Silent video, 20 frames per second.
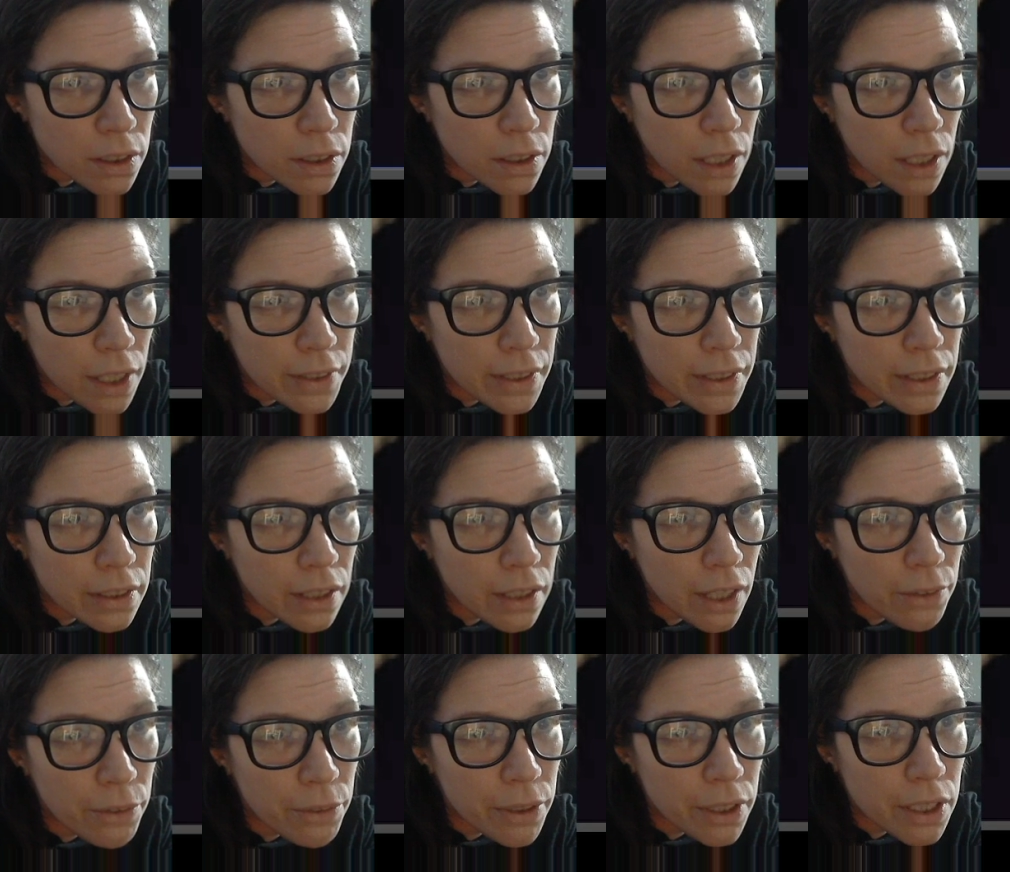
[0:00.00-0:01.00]
and then I
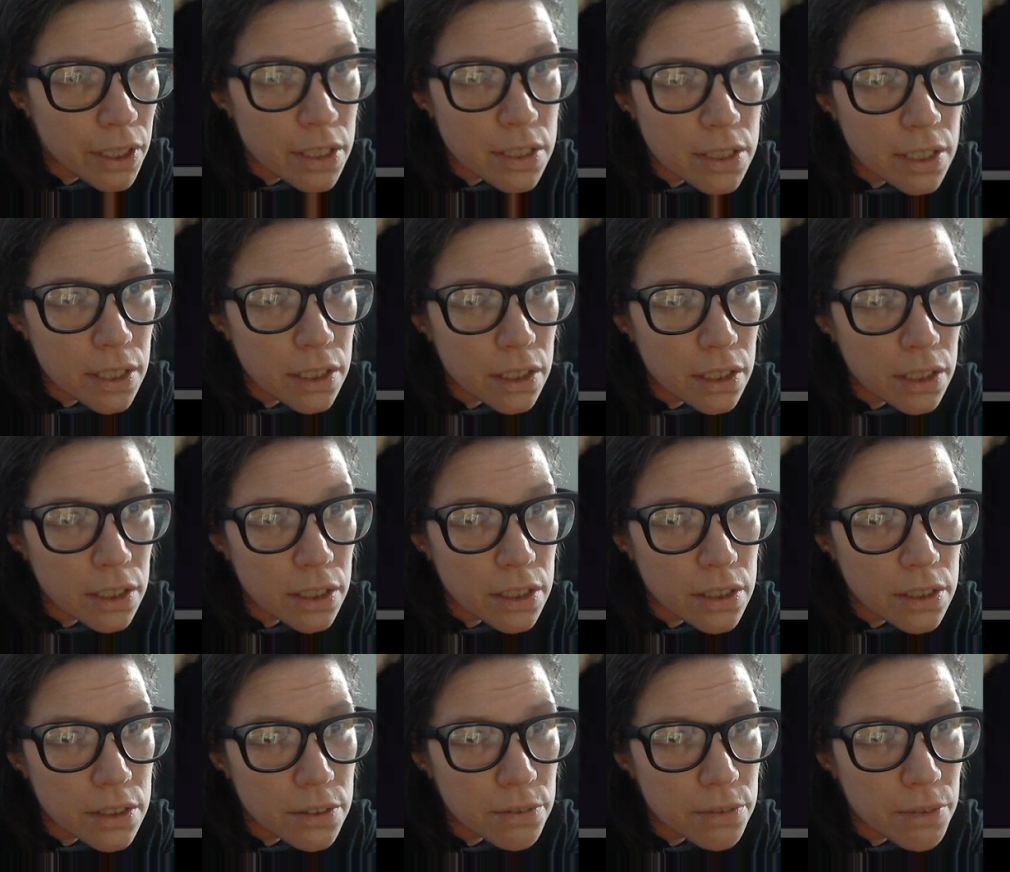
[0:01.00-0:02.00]
realized that
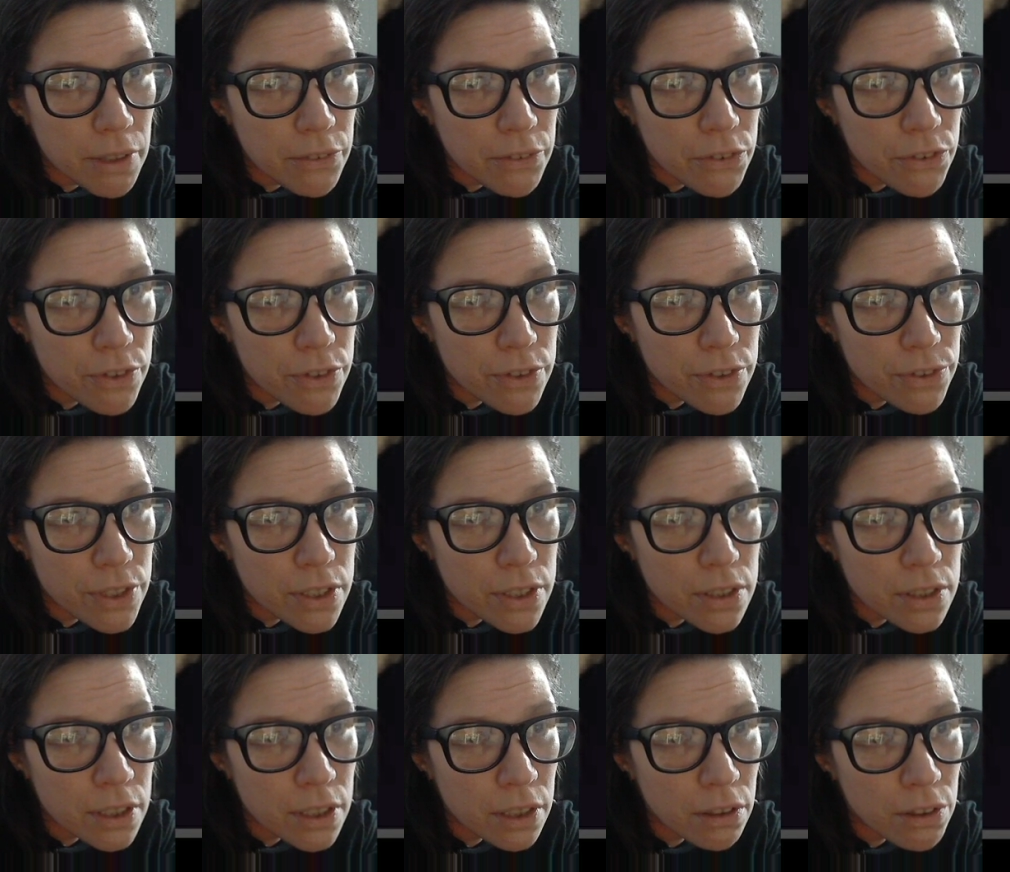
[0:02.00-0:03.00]
half of his face is
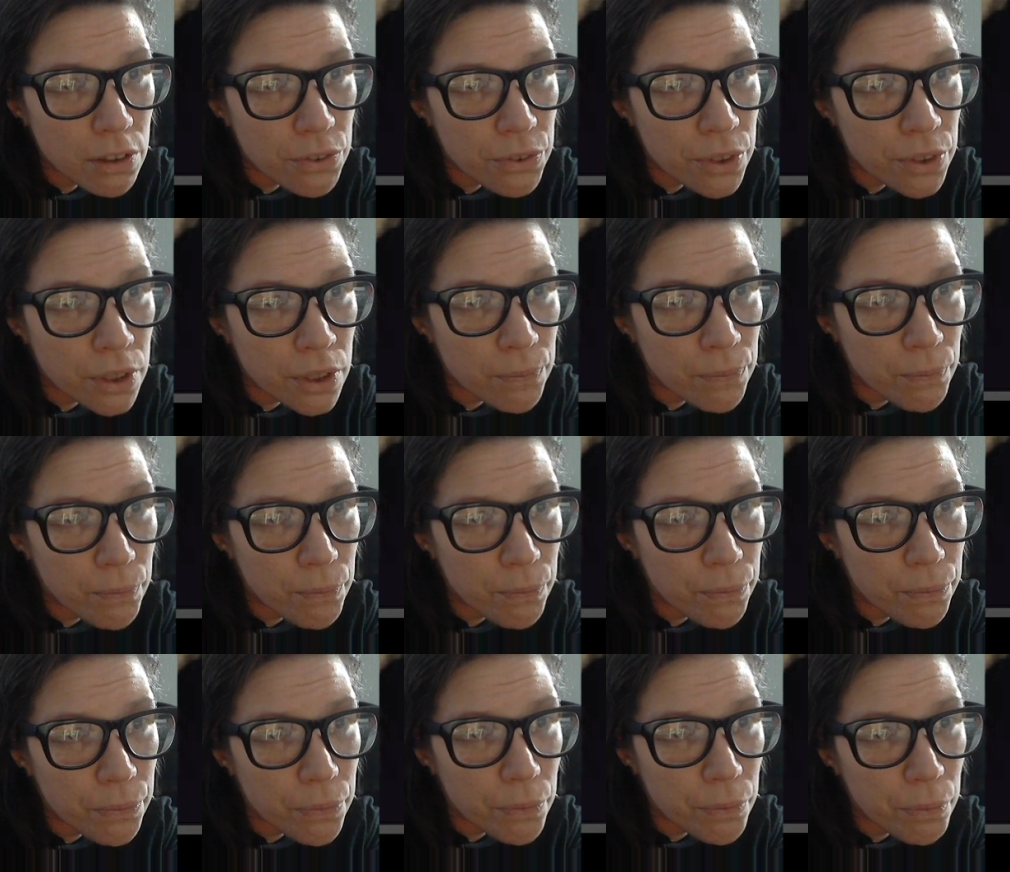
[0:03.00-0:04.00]
cut off.
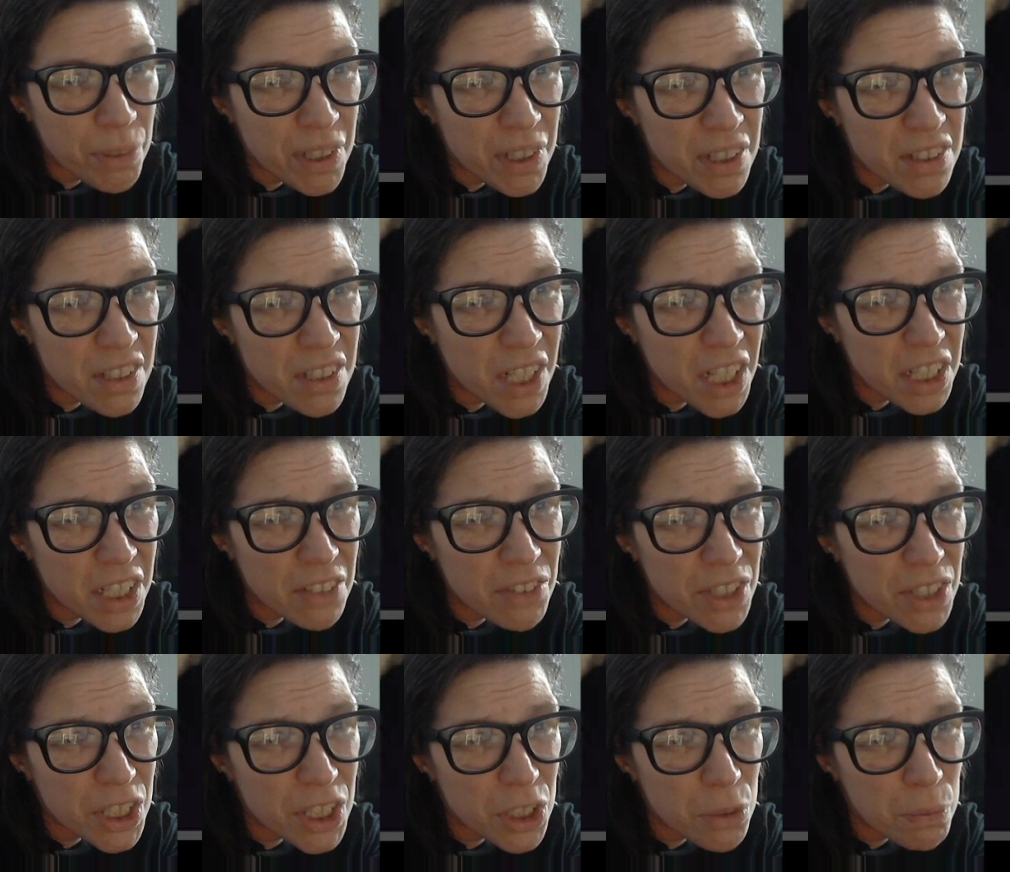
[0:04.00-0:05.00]
But it is a kind of a
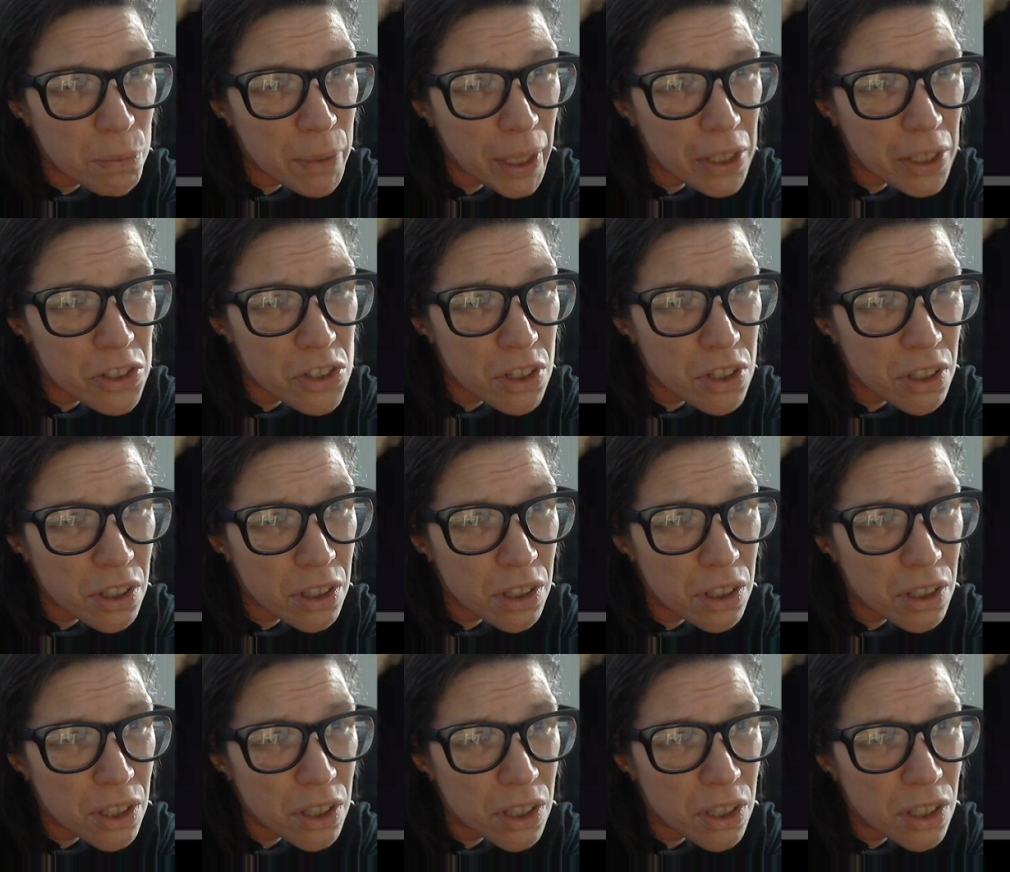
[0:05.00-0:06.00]
cute picture.
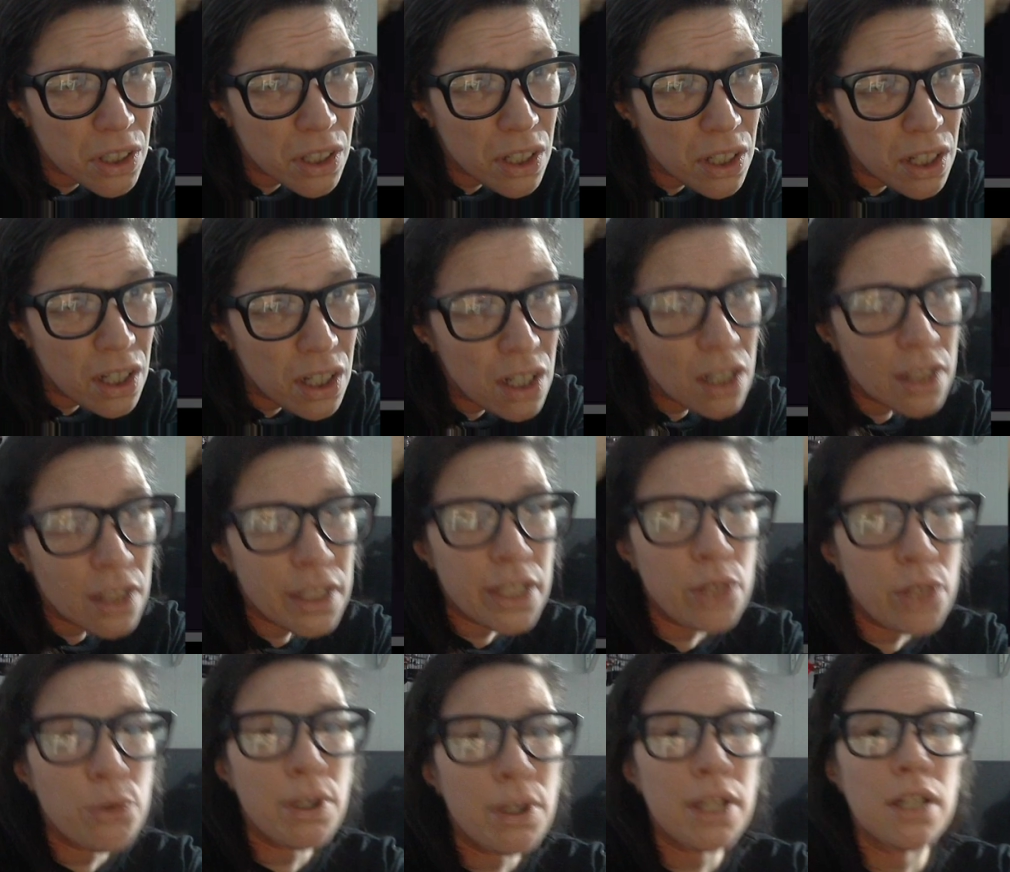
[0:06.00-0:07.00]
You
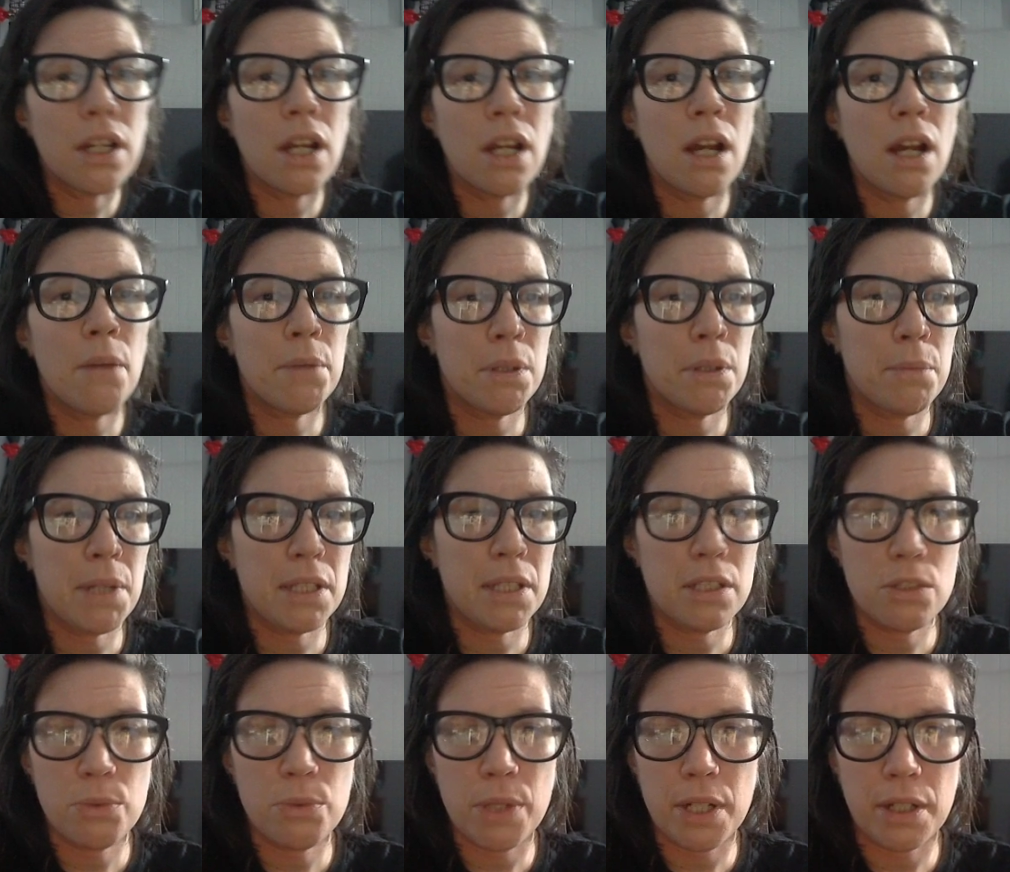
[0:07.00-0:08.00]
know what? I'm gonna make
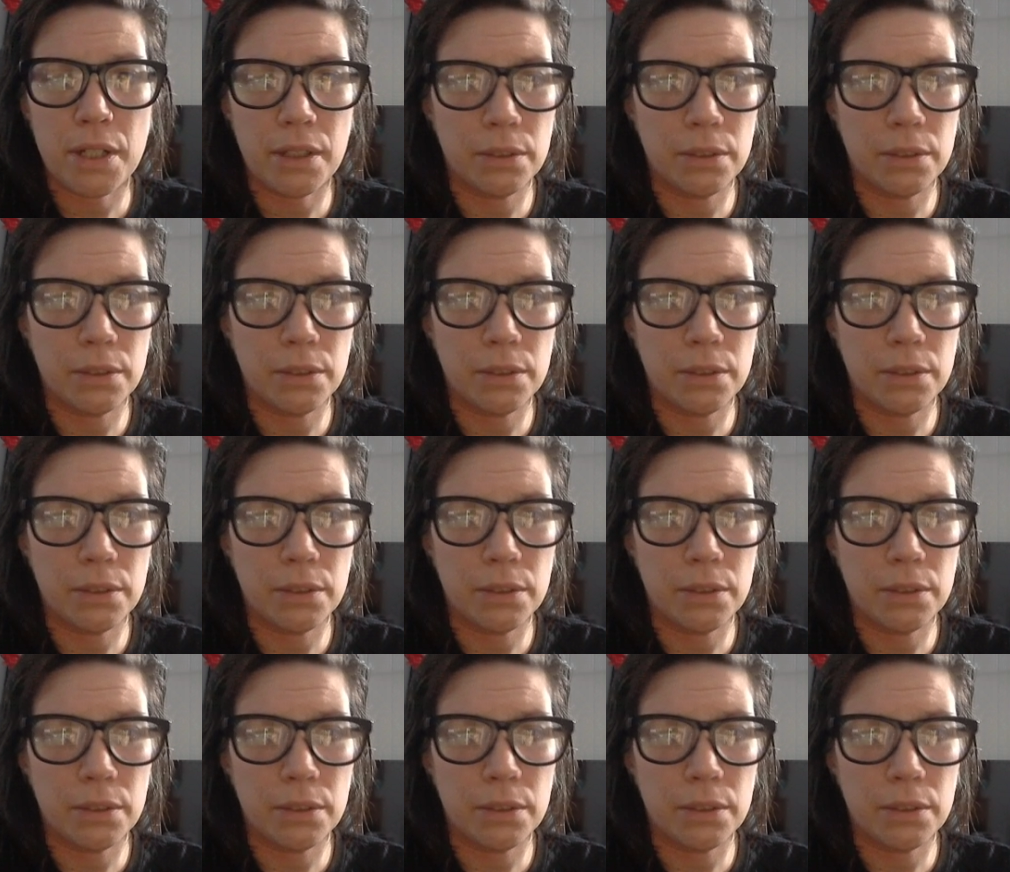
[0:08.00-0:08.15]
this work.